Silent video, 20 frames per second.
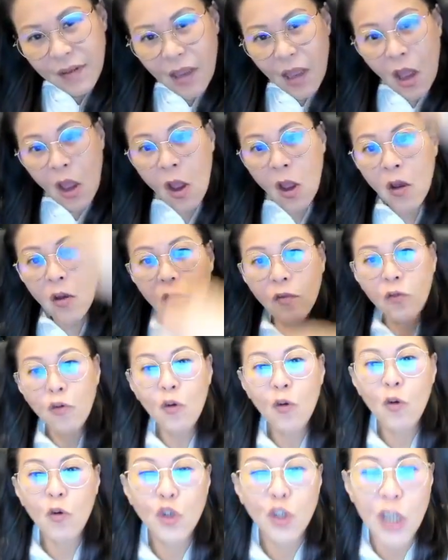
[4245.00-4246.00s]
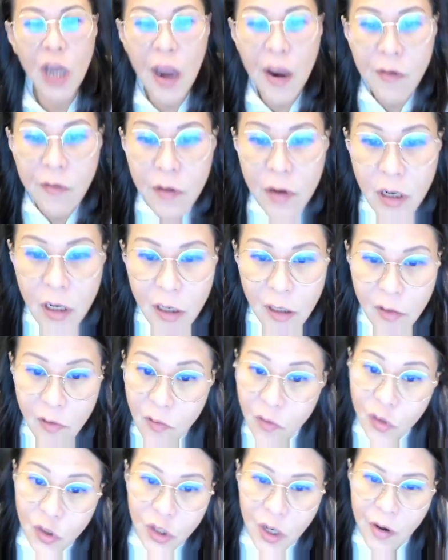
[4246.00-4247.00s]
Oh, no Cheryl.
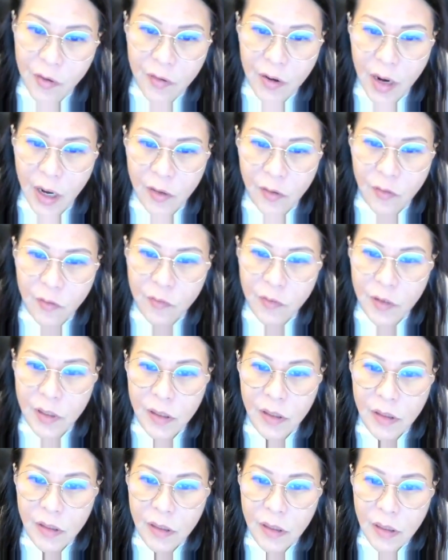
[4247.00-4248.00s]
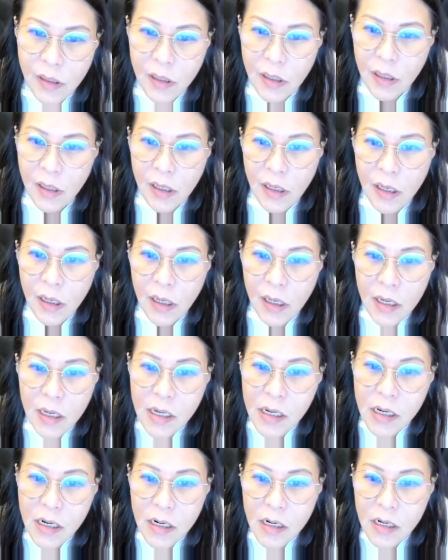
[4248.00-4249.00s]
No Cheryl. I don't read.
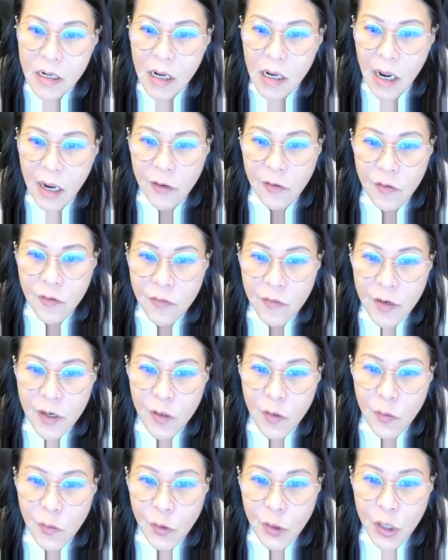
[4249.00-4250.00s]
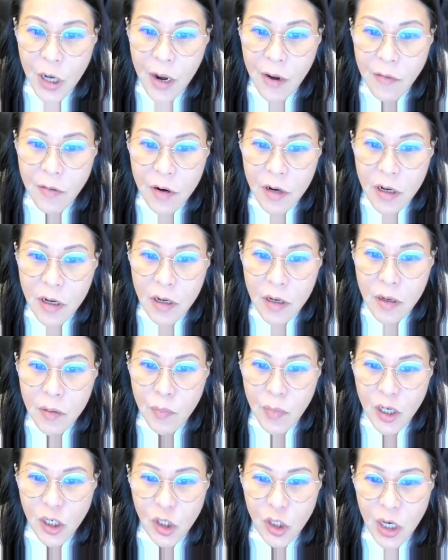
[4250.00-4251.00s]
I don't read. No Cheryl.
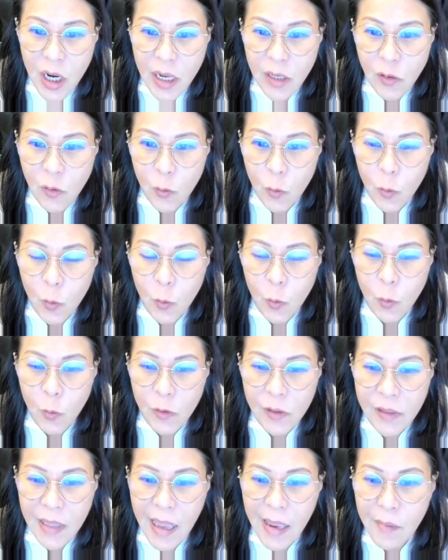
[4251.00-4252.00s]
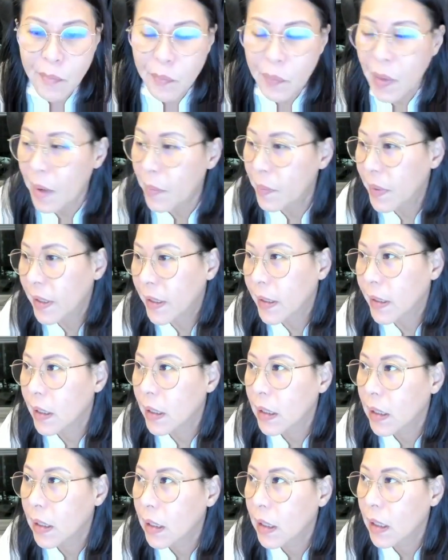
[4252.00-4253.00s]
Must share to 10 public
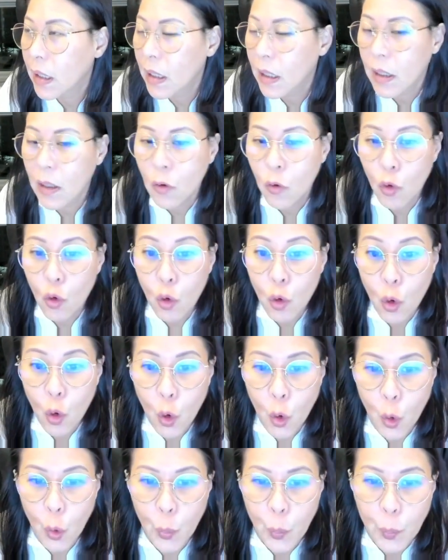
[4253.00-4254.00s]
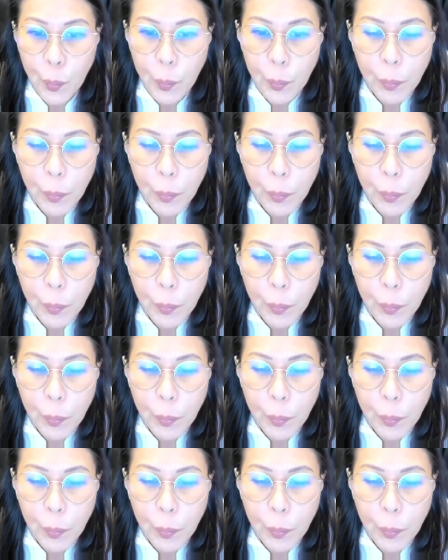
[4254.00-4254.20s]
group.